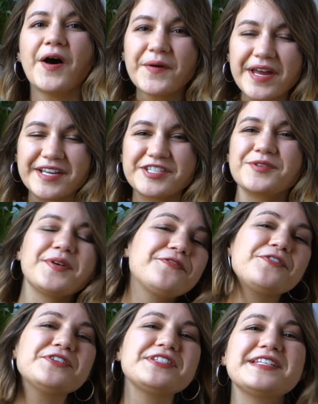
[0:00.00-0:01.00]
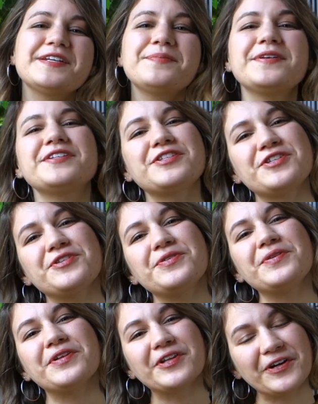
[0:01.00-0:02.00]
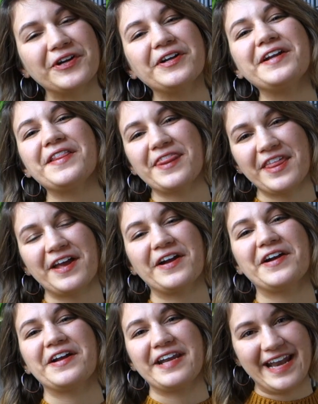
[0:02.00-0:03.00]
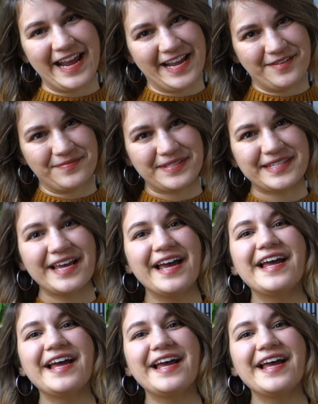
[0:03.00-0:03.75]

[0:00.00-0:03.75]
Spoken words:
Okay, so my first tip is to learn their names.